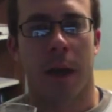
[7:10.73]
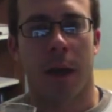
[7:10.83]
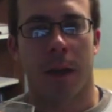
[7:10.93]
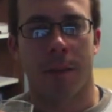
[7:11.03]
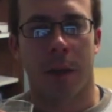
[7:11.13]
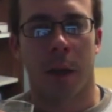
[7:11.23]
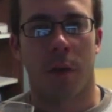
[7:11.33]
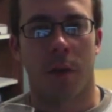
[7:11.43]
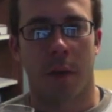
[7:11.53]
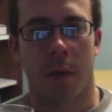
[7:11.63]
more
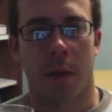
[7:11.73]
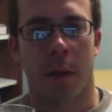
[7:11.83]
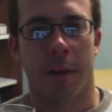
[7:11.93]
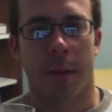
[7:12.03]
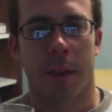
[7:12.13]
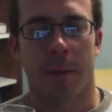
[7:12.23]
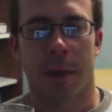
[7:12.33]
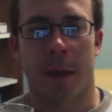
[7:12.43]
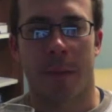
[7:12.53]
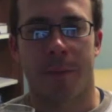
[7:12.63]
hop derived
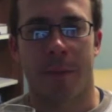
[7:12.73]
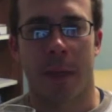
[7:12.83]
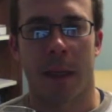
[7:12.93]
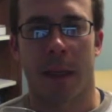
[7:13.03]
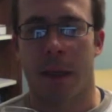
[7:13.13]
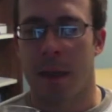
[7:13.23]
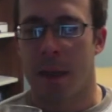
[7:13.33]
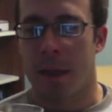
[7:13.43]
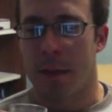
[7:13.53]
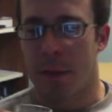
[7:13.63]
nose
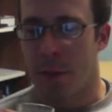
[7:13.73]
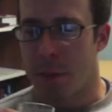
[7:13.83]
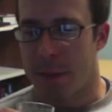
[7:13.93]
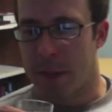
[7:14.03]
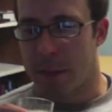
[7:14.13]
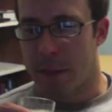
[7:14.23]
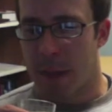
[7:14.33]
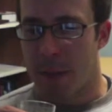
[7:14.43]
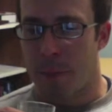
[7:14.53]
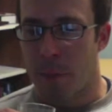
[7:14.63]
on this beer
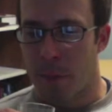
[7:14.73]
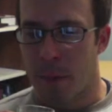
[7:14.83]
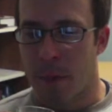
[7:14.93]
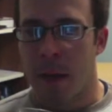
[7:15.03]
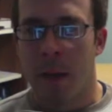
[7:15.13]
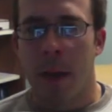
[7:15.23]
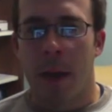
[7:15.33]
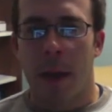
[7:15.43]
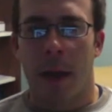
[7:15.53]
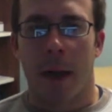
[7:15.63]
than the two
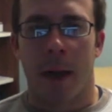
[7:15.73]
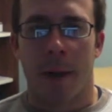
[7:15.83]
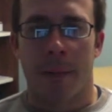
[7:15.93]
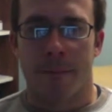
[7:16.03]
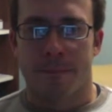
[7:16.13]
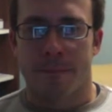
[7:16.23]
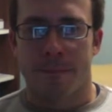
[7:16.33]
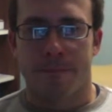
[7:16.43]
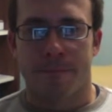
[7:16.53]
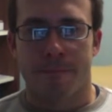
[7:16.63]
beers that I
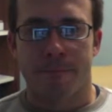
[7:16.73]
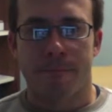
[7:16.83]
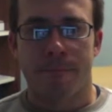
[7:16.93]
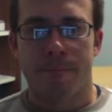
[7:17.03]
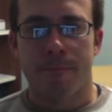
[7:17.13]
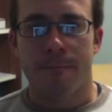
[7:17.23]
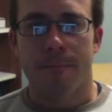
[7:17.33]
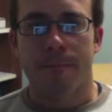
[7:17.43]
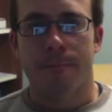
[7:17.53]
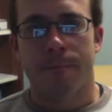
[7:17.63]
poured.
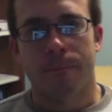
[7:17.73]
Um,